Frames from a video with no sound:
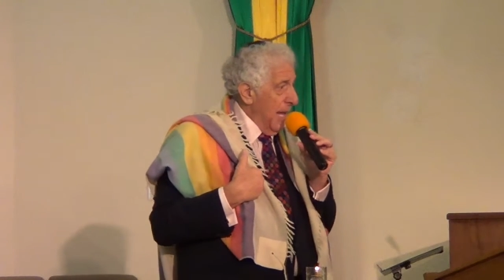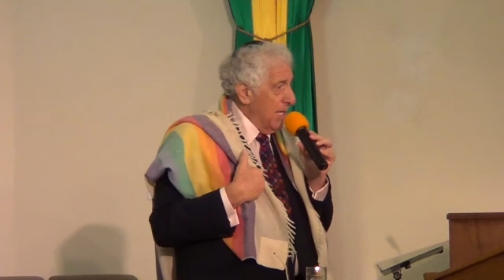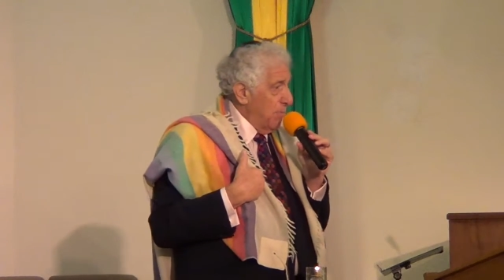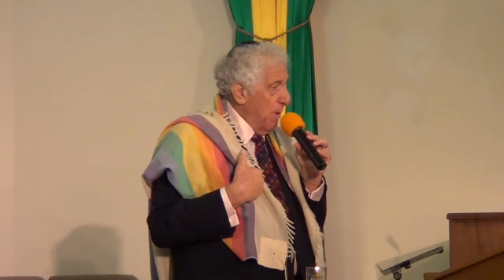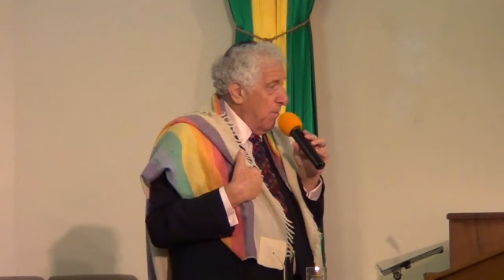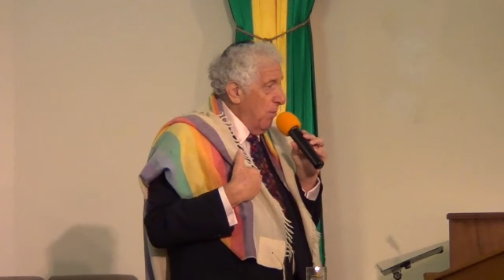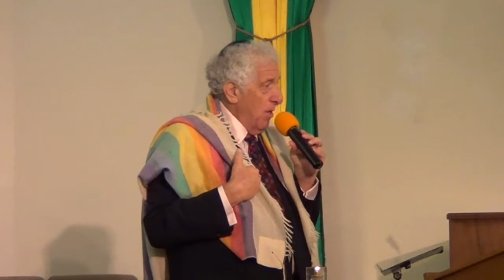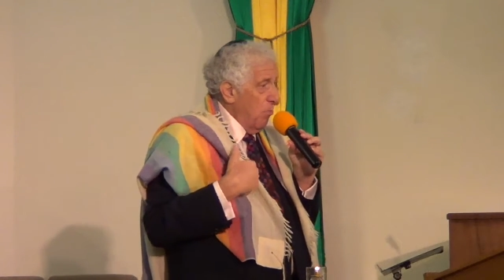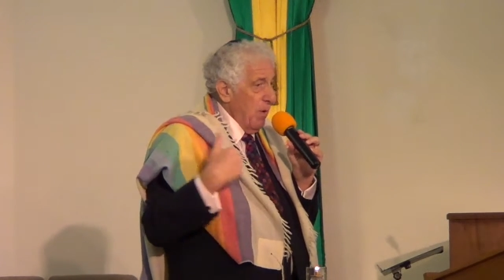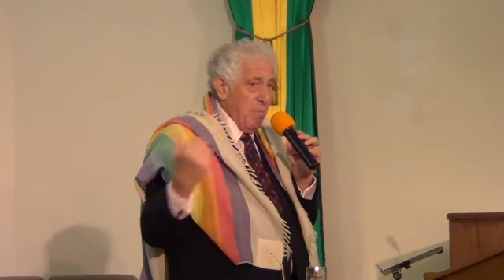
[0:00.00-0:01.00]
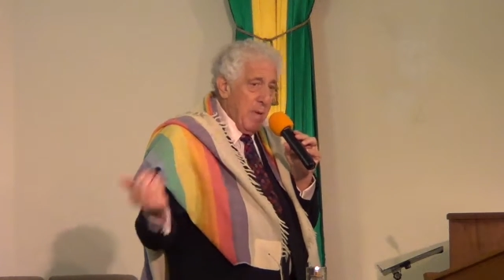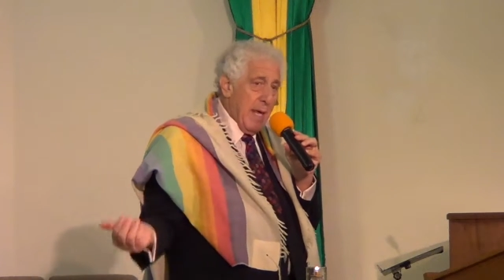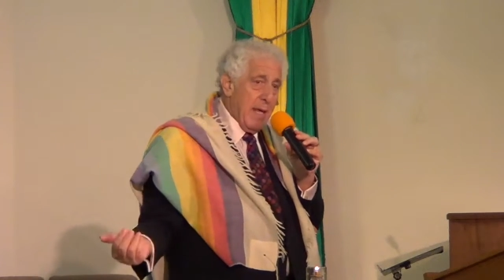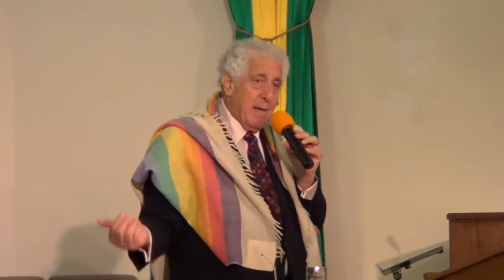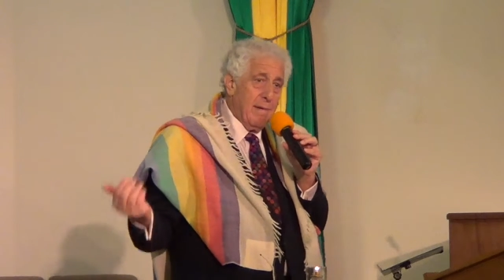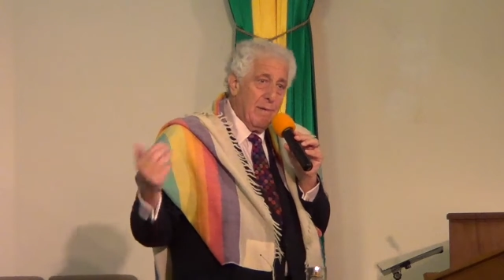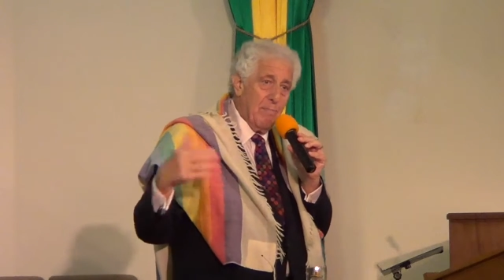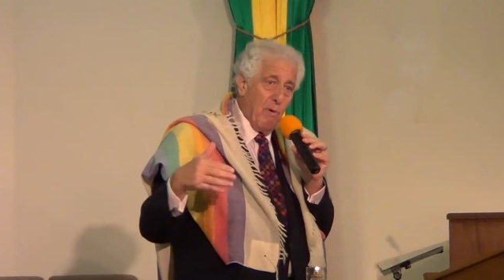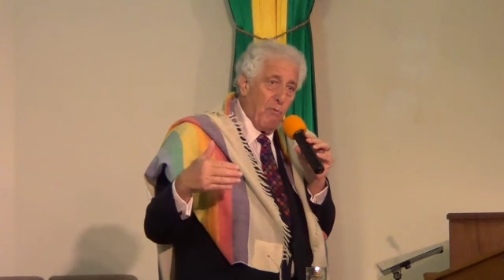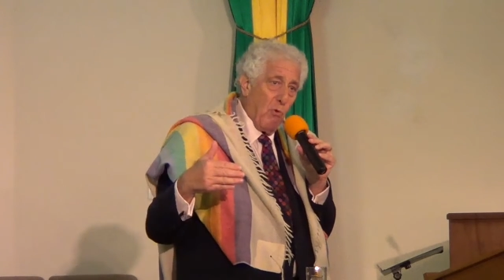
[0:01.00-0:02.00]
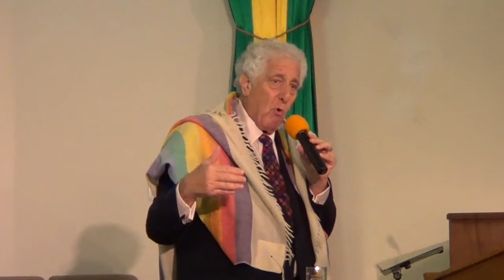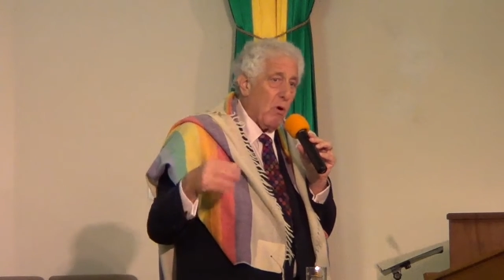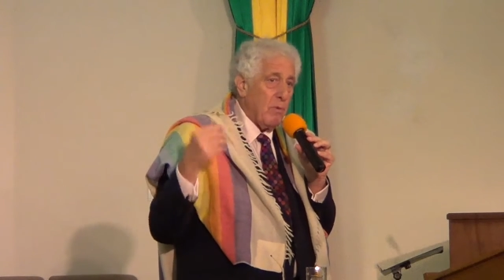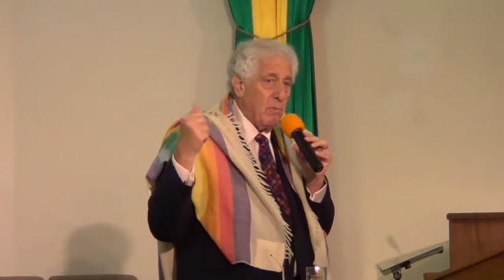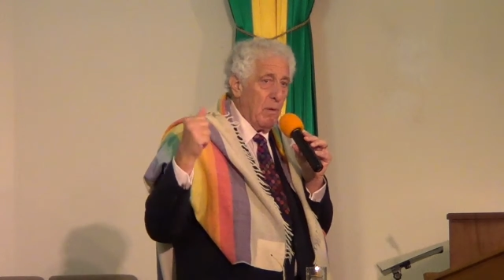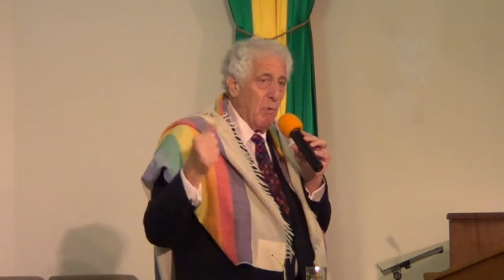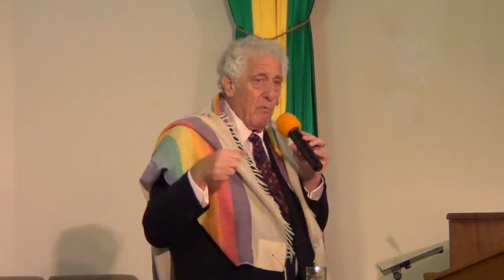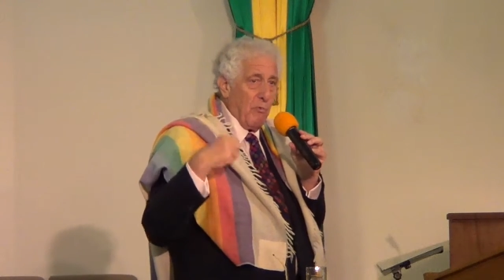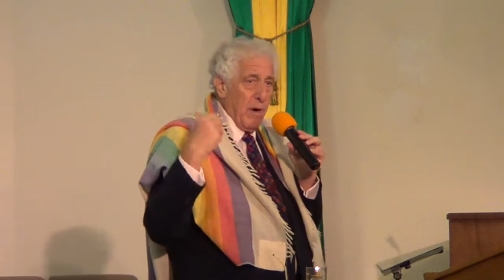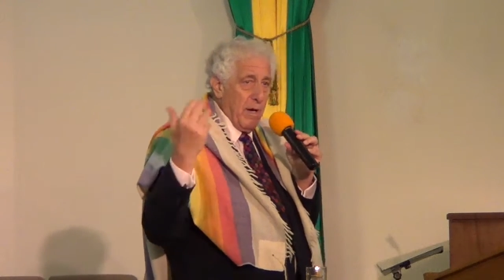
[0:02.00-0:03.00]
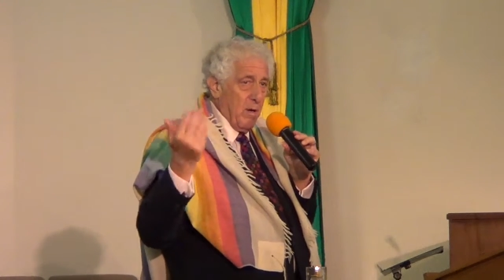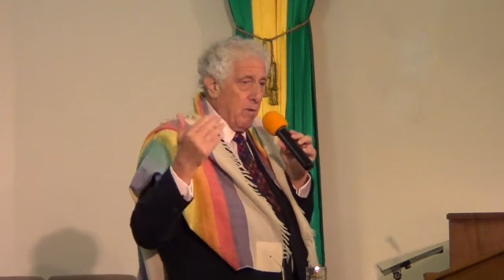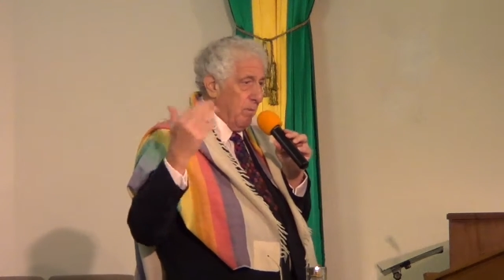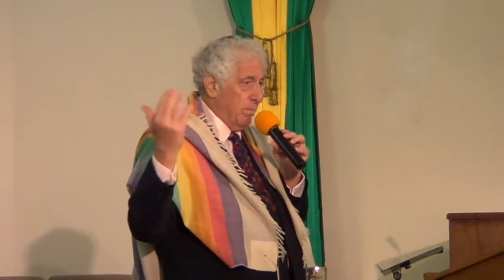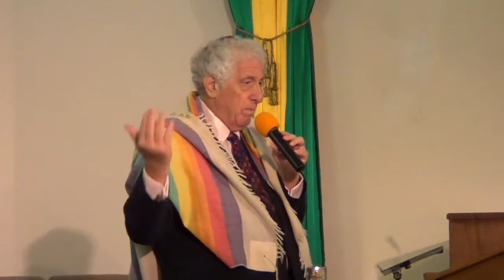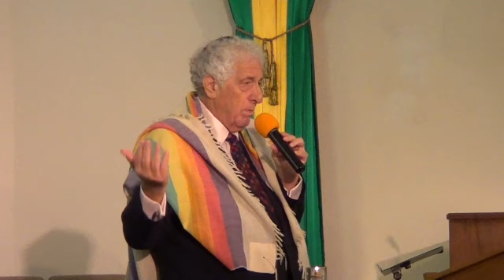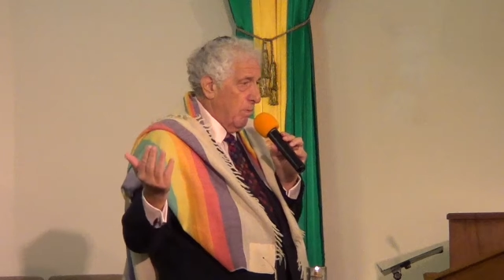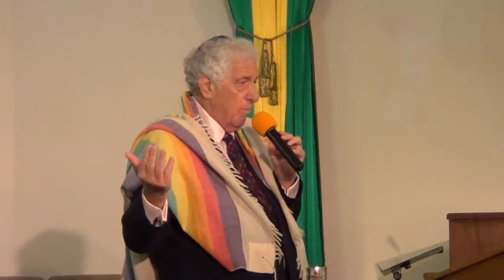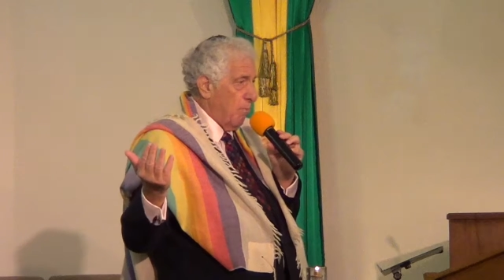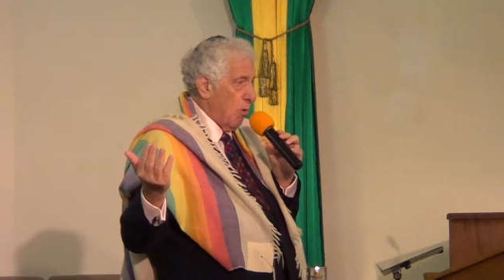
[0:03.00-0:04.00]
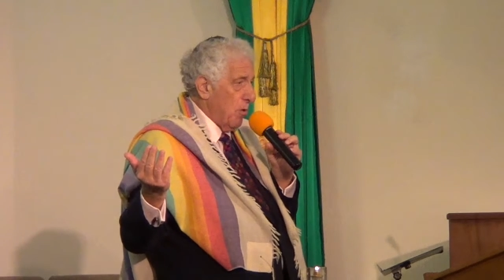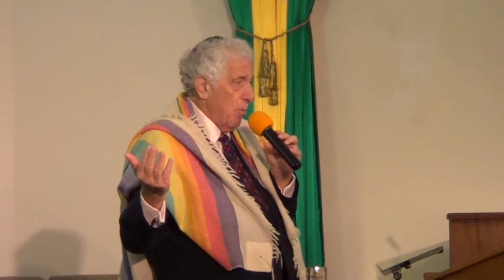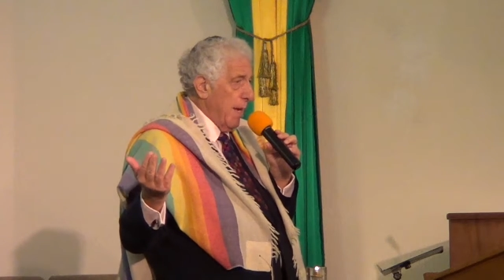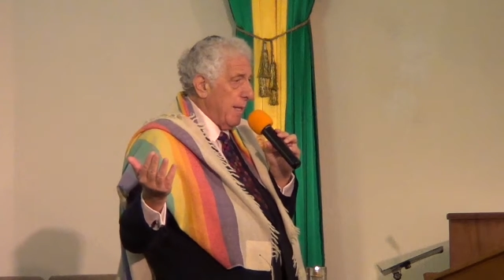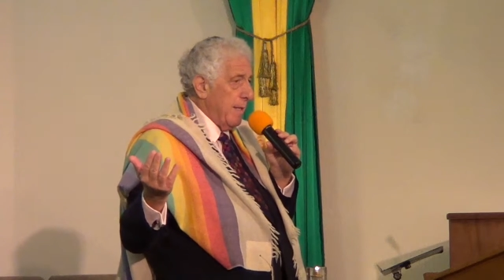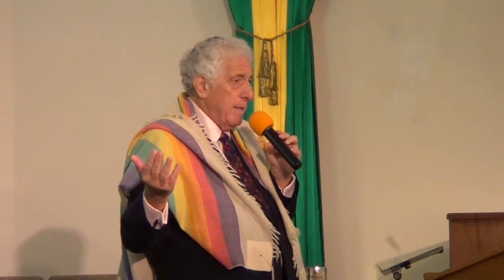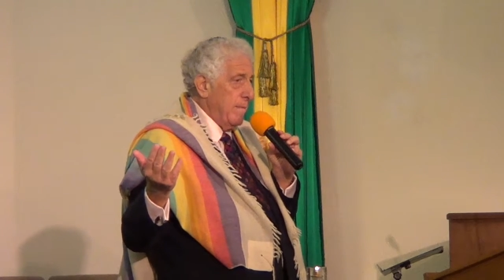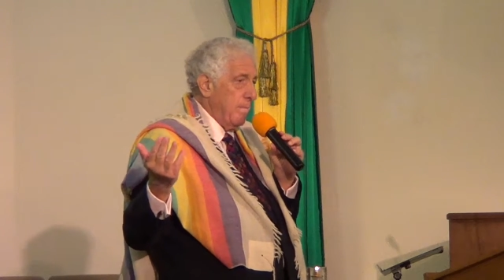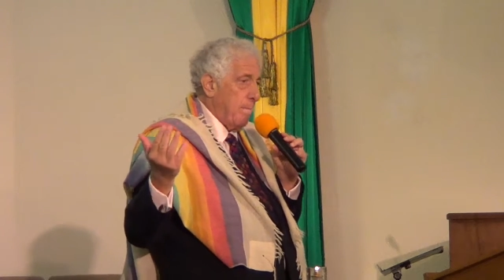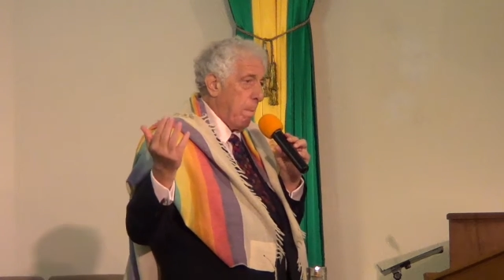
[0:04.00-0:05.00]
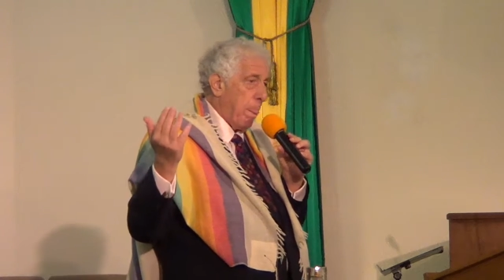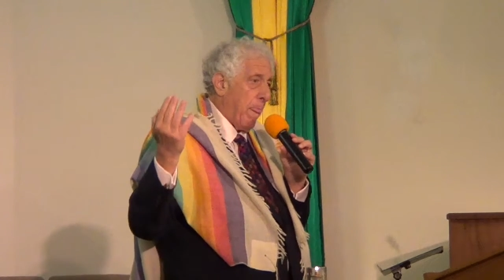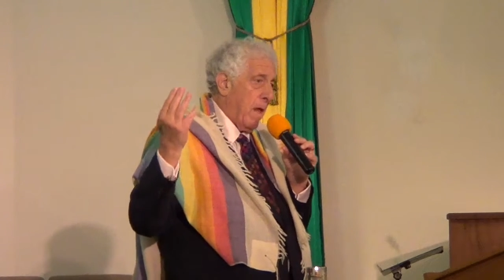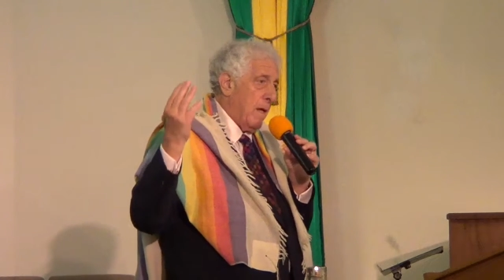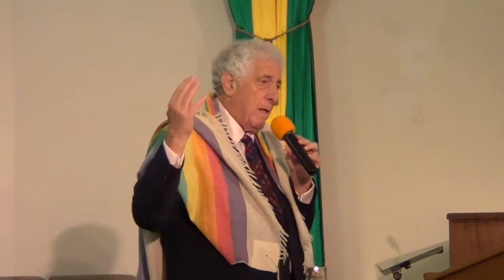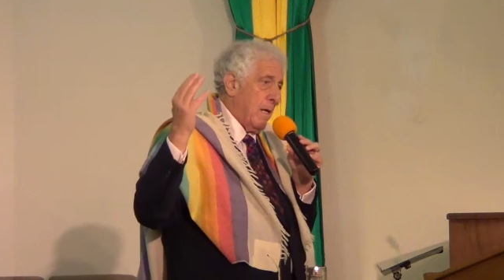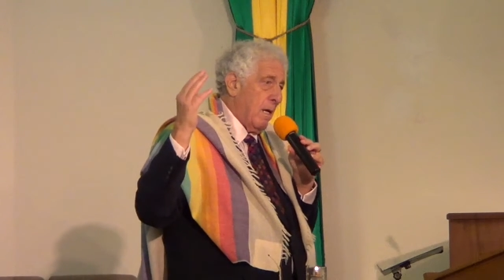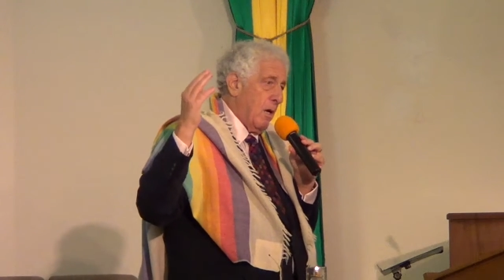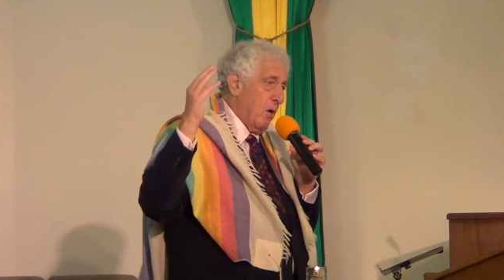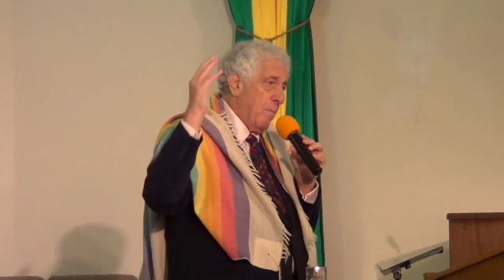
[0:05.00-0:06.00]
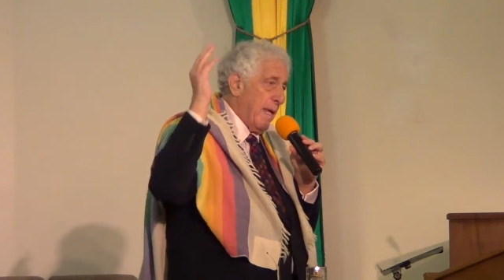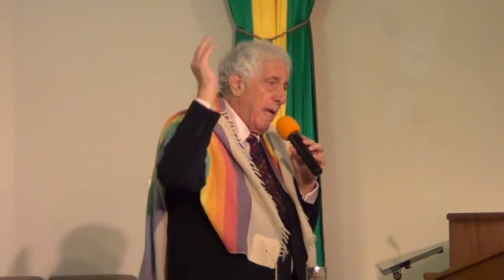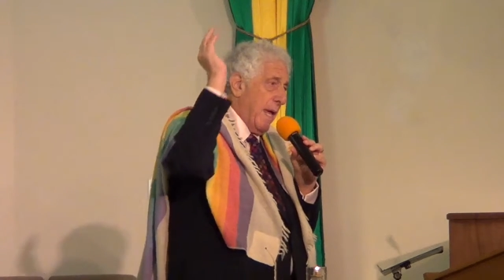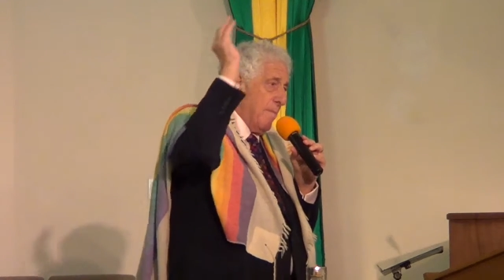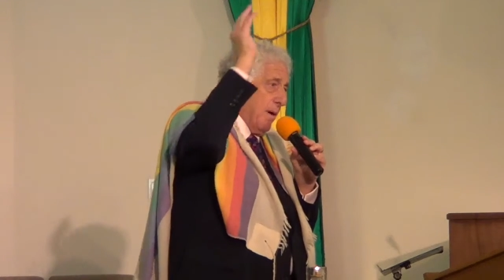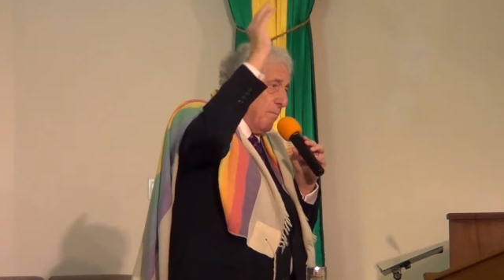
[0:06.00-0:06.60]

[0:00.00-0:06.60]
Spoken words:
has been with me before. Wilfredo, a Puerto Rican, who became